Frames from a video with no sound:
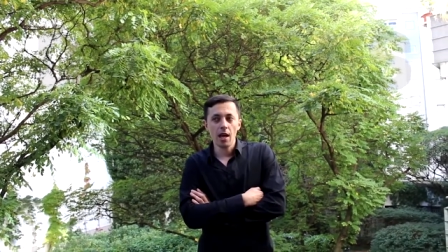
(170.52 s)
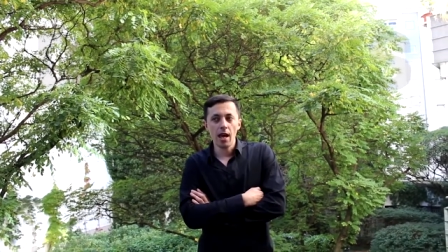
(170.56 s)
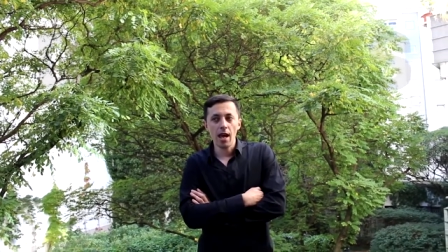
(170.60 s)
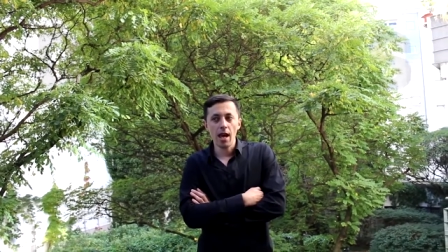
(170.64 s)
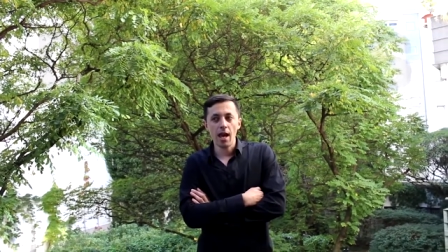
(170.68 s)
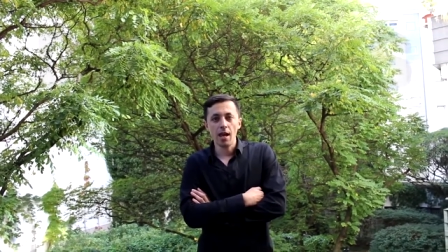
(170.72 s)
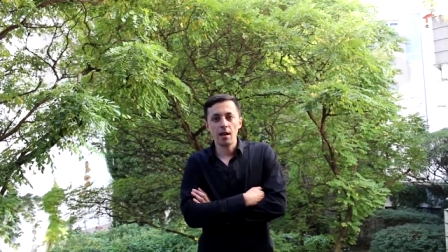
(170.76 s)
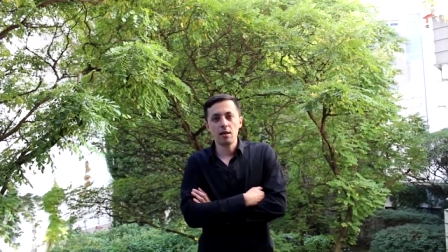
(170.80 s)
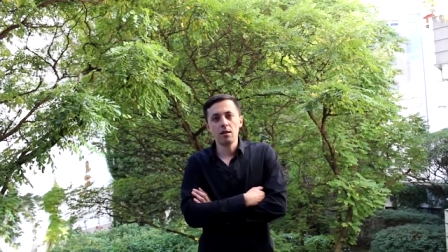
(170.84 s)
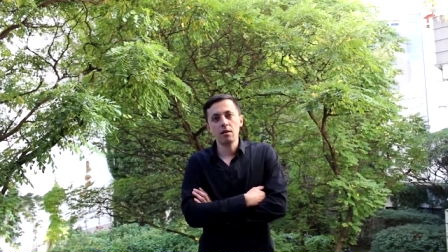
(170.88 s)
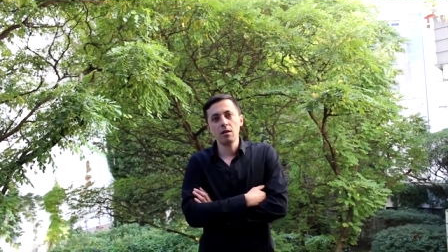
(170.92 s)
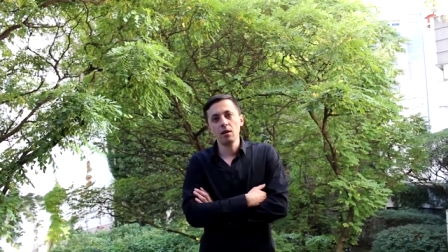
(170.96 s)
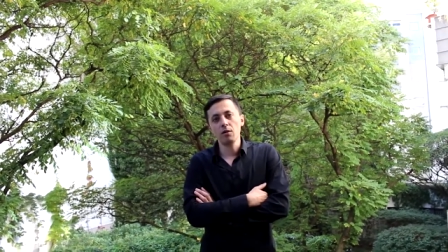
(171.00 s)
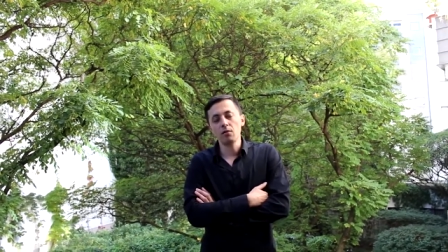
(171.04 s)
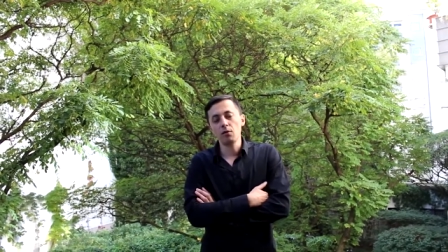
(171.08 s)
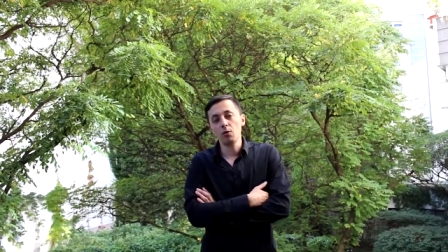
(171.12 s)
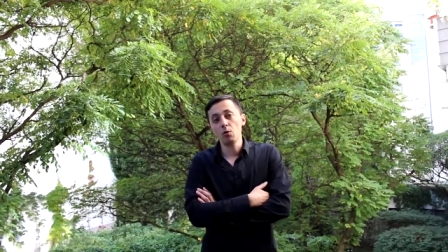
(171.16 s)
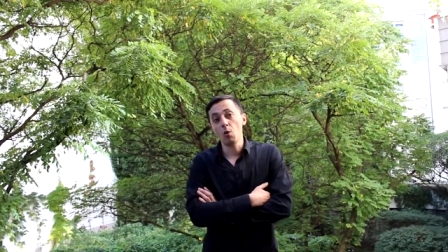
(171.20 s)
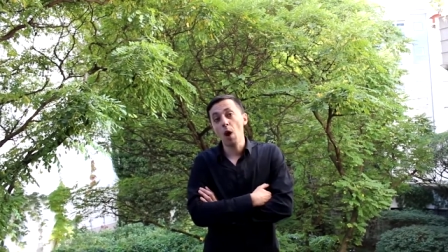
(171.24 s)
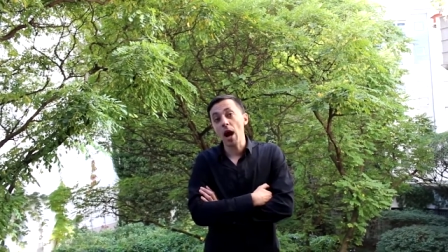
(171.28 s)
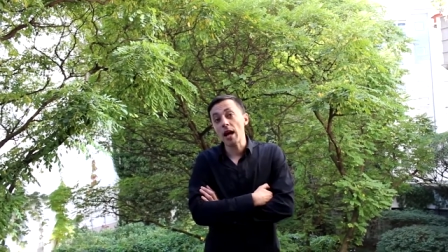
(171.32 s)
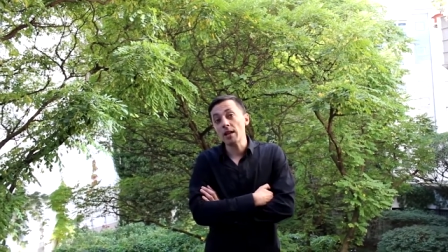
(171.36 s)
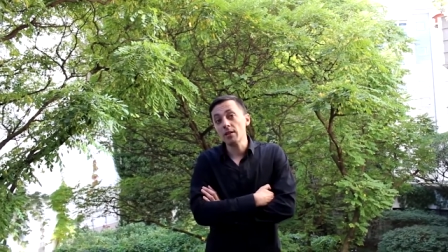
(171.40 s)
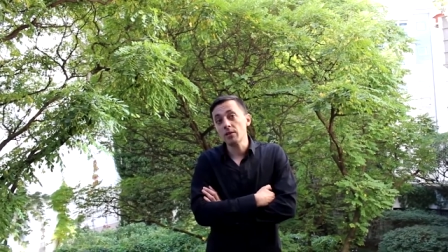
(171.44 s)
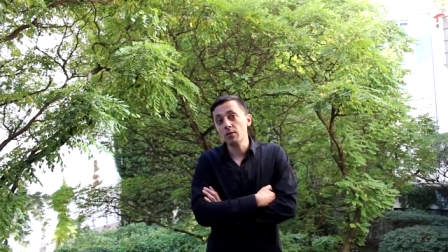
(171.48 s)
And if
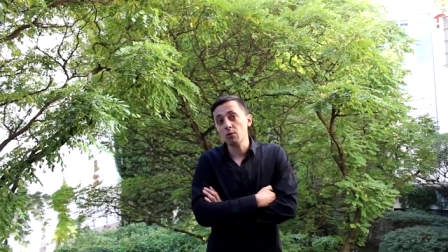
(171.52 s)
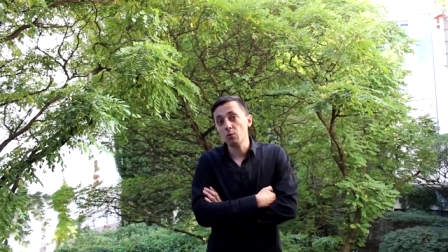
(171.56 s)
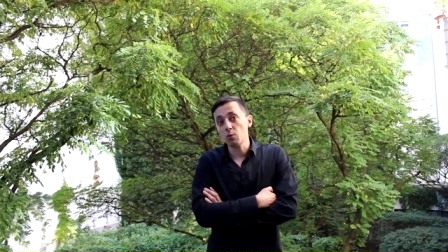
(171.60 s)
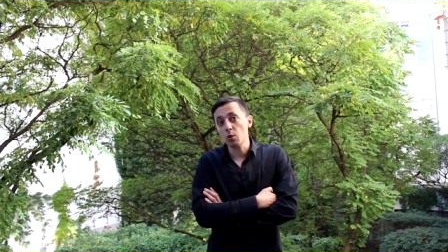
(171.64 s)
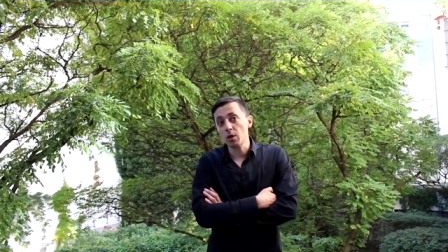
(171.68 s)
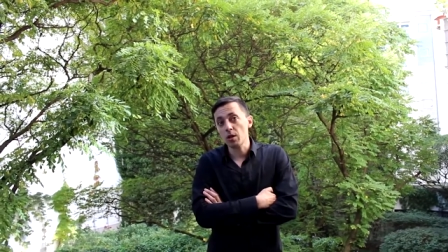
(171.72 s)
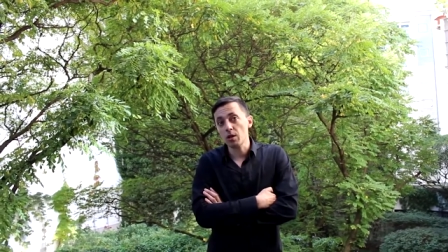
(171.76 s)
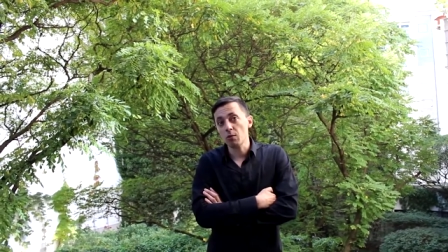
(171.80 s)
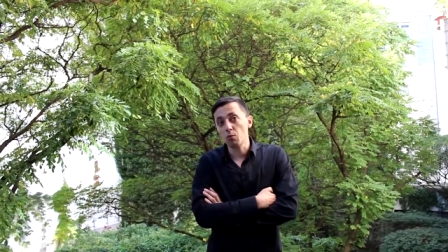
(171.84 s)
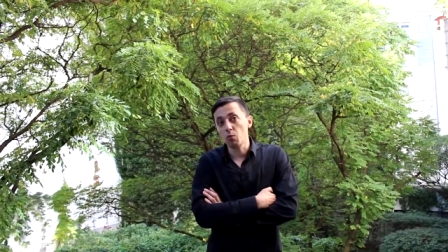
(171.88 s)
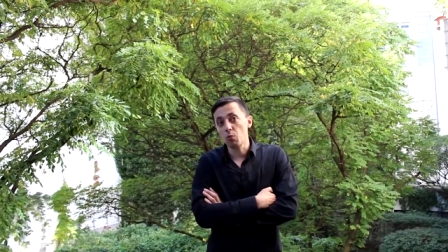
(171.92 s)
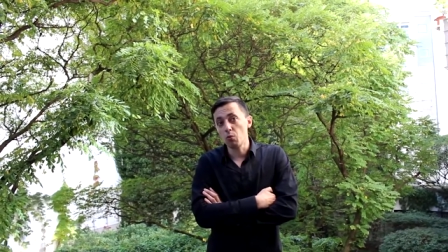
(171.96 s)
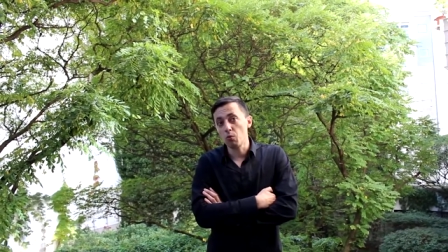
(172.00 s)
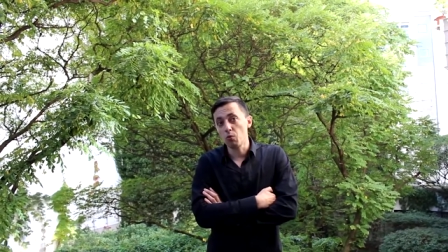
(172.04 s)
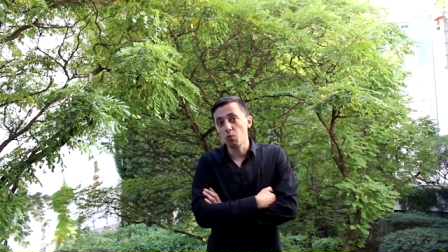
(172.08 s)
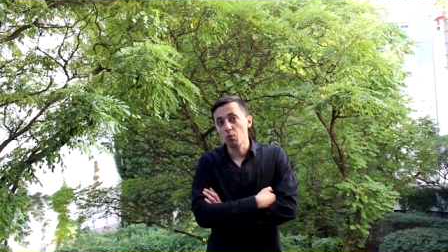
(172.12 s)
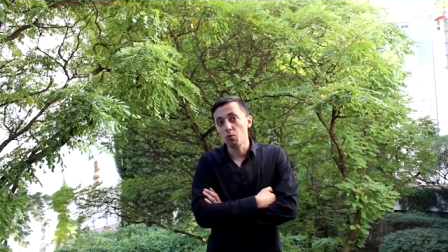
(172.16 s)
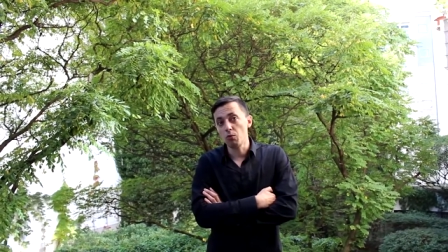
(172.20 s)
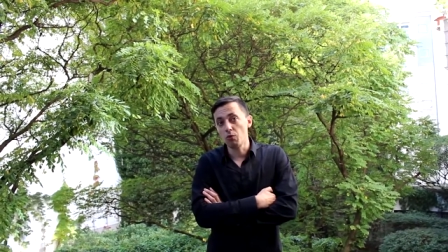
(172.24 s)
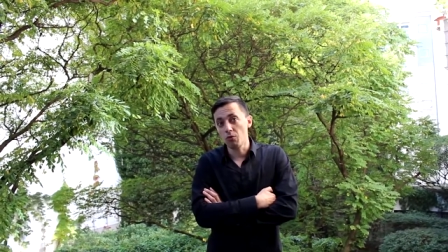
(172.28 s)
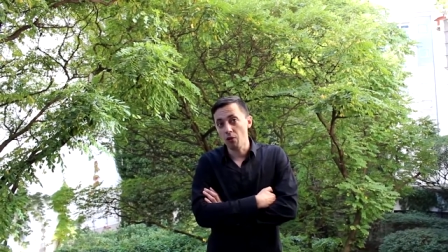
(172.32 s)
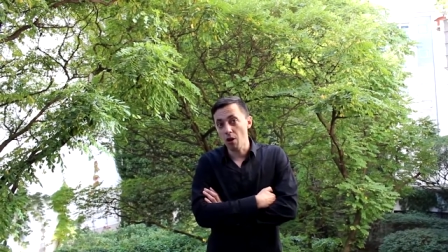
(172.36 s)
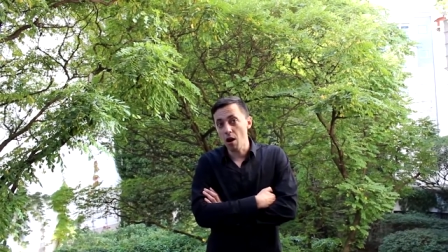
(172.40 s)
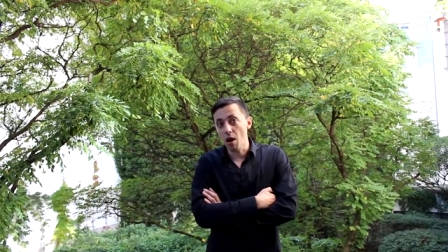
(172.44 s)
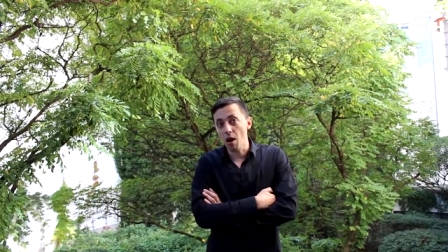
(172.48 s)
you answer
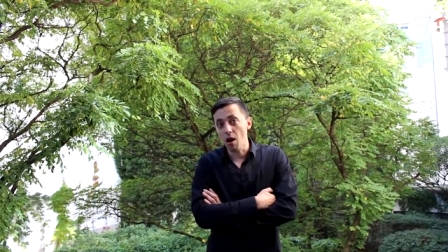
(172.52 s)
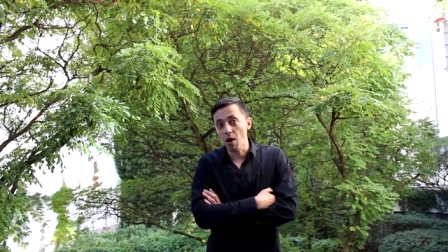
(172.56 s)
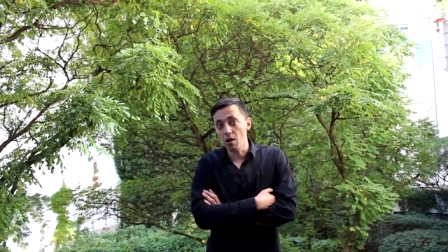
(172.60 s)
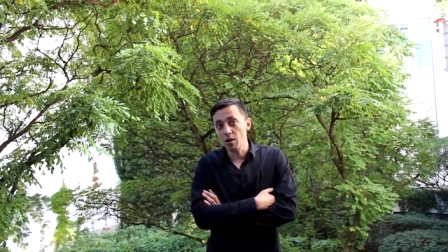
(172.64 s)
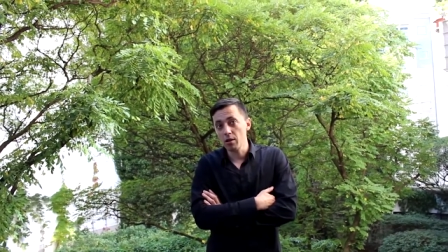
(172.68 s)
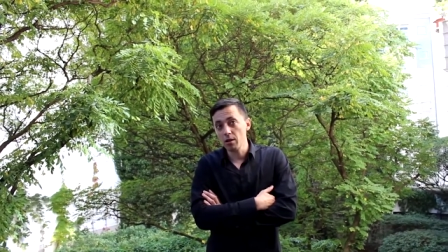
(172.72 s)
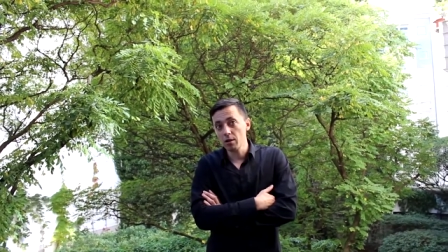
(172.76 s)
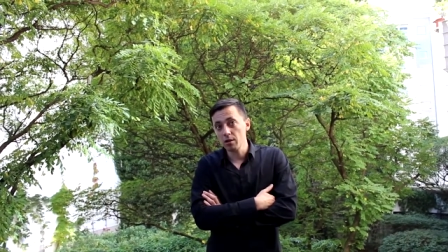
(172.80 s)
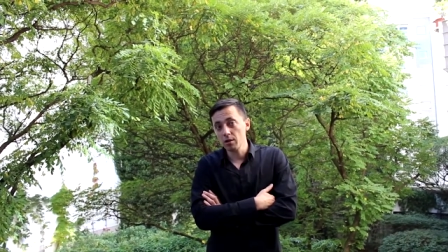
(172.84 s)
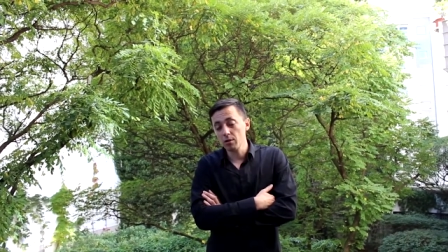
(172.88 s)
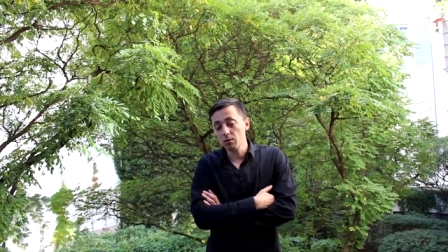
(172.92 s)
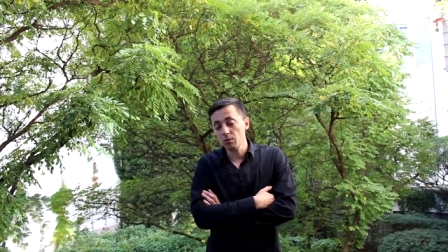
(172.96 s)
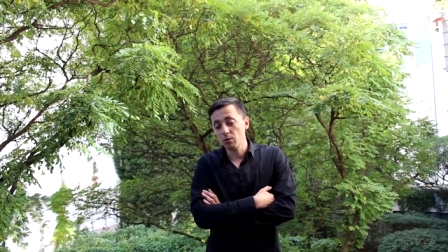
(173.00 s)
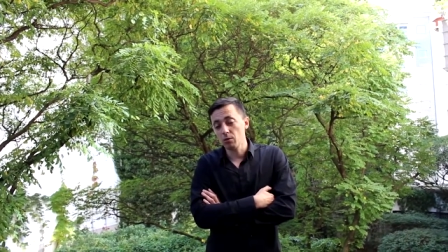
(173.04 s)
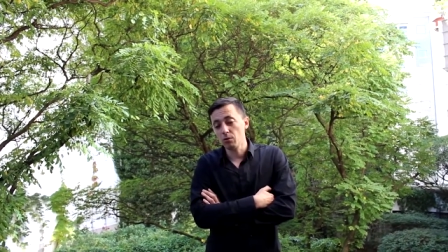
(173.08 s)
wrong